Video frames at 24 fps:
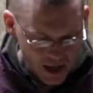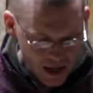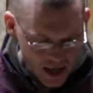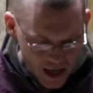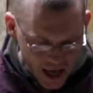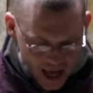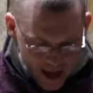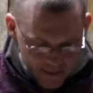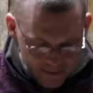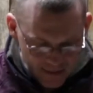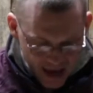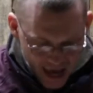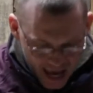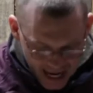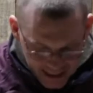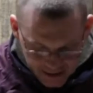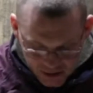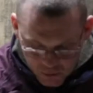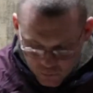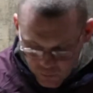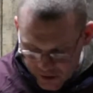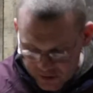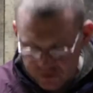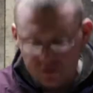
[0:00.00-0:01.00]
And
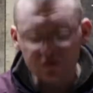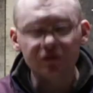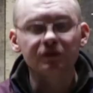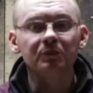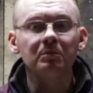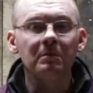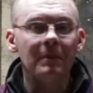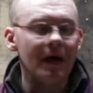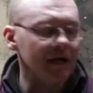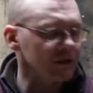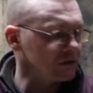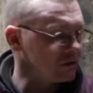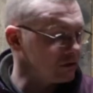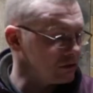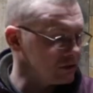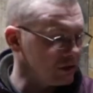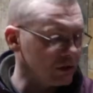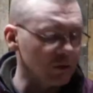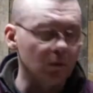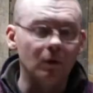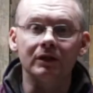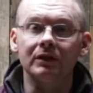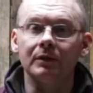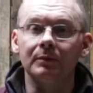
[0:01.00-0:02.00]
anywhere there's metal, you'll
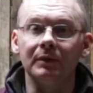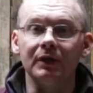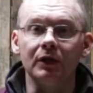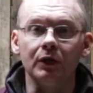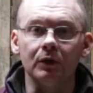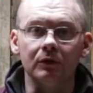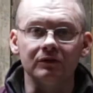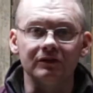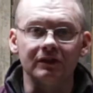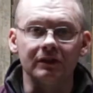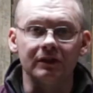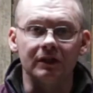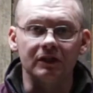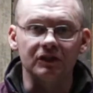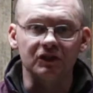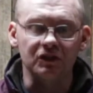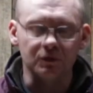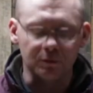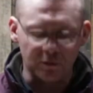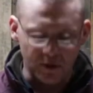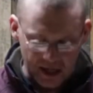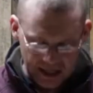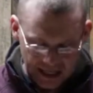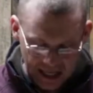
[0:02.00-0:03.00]
want to be using this
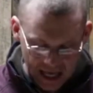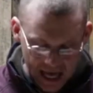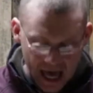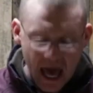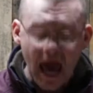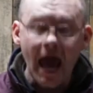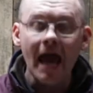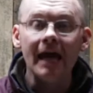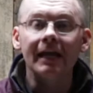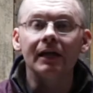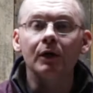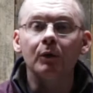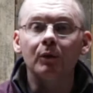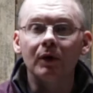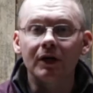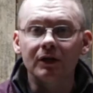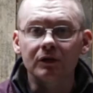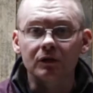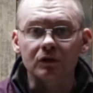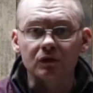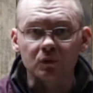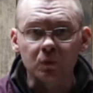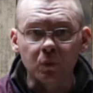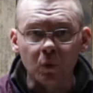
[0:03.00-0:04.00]
spray. Anywhere
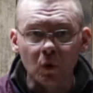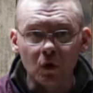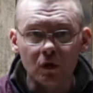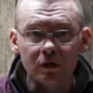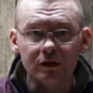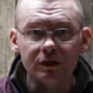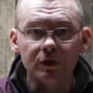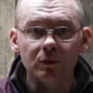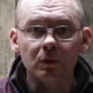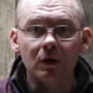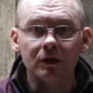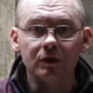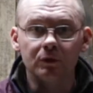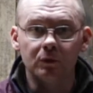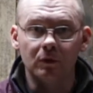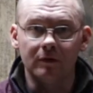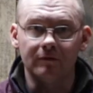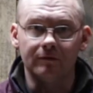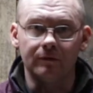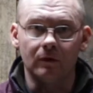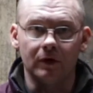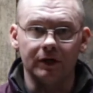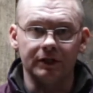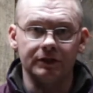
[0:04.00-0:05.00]
there's wood, you want to
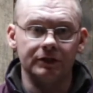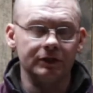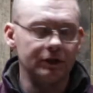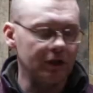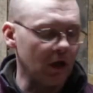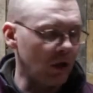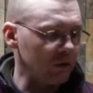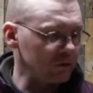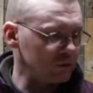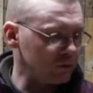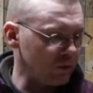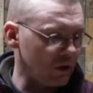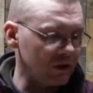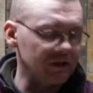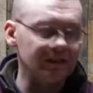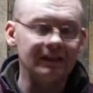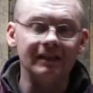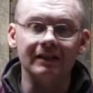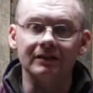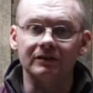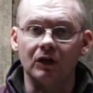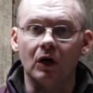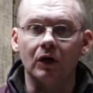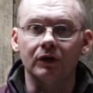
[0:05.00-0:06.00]
avoid. You don't want
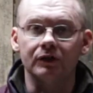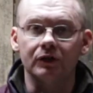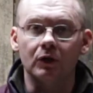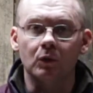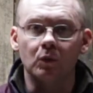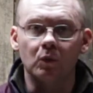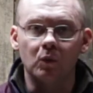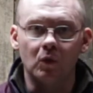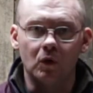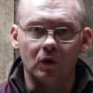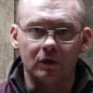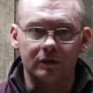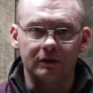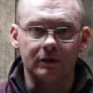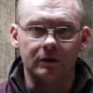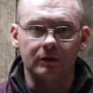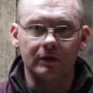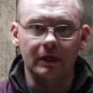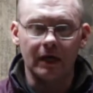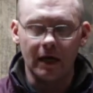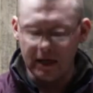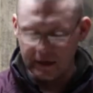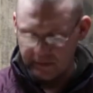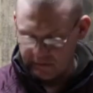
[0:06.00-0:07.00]
this on your wood,
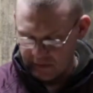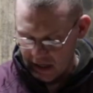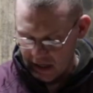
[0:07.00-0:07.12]
okay?